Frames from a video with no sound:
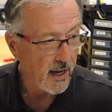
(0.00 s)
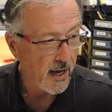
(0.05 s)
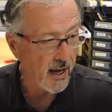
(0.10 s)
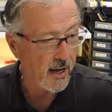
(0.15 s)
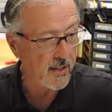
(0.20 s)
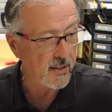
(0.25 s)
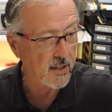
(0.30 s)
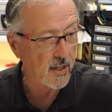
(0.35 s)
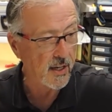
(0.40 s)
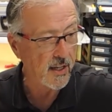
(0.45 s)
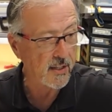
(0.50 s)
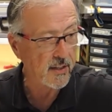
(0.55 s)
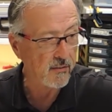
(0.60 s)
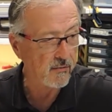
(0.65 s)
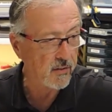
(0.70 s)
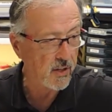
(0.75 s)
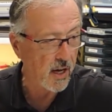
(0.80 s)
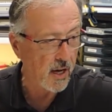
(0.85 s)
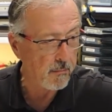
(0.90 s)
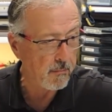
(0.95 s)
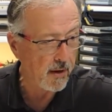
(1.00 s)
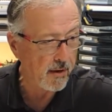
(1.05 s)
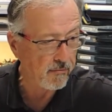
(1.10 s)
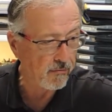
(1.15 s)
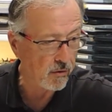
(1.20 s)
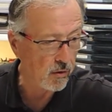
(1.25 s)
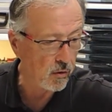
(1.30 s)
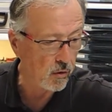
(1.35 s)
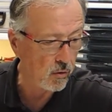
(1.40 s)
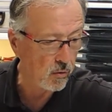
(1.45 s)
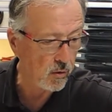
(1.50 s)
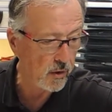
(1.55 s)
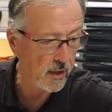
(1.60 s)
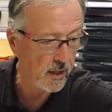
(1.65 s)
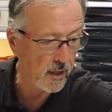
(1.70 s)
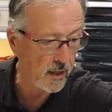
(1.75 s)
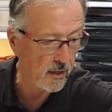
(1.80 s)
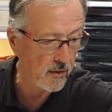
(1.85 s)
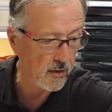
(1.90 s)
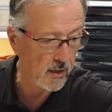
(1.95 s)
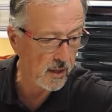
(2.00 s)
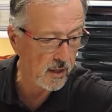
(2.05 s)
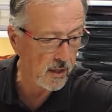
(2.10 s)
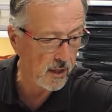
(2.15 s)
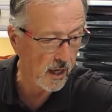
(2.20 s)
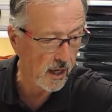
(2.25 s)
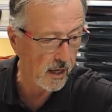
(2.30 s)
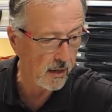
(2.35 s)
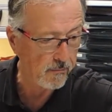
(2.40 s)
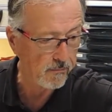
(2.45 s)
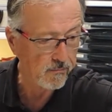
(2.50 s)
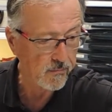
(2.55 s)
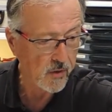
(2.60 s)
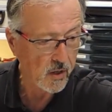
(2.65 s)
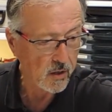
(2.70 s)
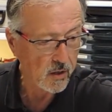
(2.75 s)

and the length of time I flew in the um,